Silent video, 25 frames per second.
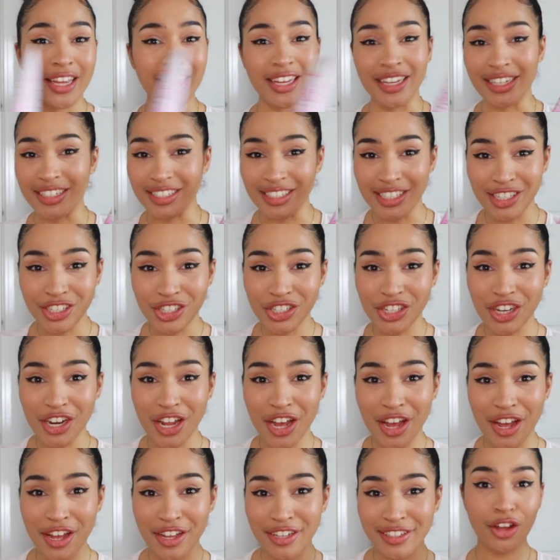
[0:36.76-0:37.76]

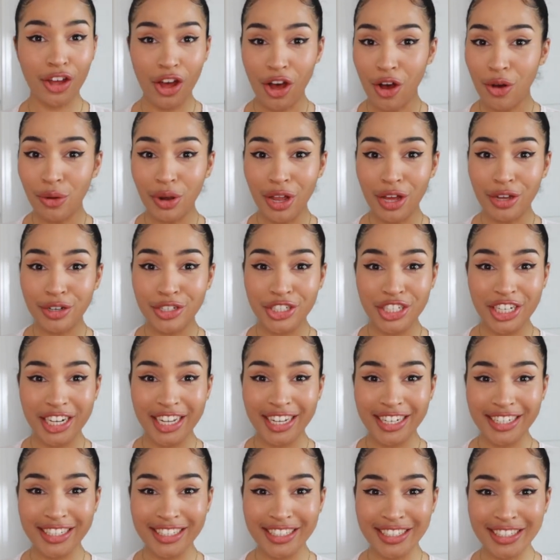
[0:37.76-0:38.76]
conditioner, curl
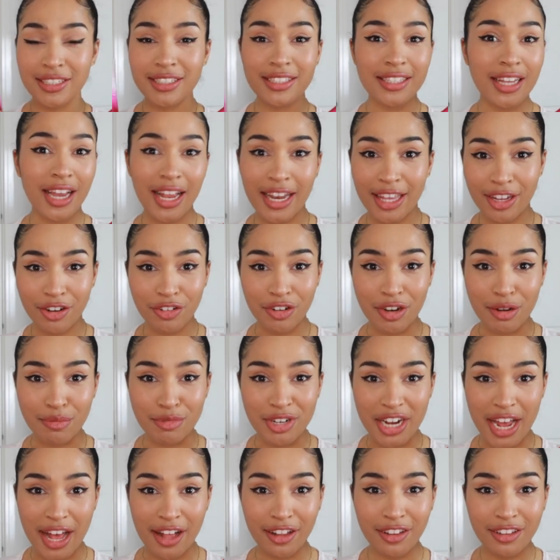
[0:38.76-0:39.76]
lotion, styling cream
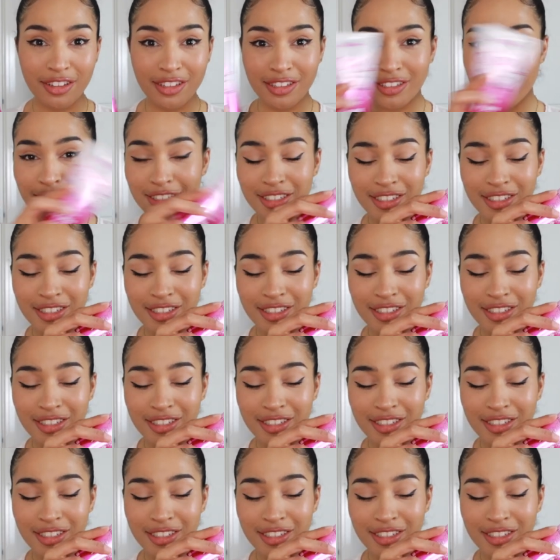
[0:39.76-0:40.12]
gel,